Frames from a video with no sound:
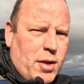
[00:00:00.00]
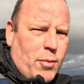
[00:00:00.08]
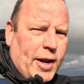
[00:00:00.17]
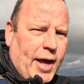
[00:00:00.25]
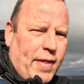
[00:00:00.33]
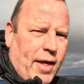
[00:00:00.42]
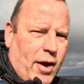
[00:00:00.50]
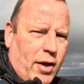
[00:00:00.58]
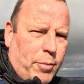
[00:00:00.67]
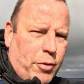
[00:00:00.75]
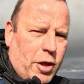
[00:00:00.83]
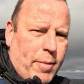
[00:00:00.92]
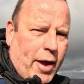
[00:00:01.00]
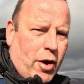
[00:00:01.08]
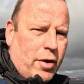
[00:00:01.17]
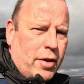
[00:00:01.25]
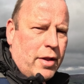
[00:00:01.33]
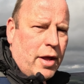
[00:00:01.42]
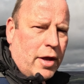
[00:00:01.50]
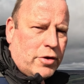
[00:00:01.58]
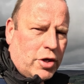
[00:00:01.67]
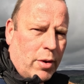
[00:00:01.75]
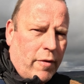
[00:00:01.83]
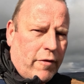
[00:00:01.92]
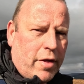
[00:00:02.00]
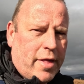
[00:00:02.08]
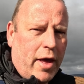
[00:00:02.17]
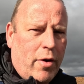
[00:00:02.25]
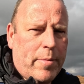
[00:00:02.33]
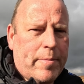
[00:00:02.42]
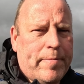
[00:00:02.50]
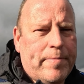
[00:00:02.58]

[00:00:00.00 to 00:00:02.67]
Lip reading: and when I get there I'll put you back on and show you what we've got set up.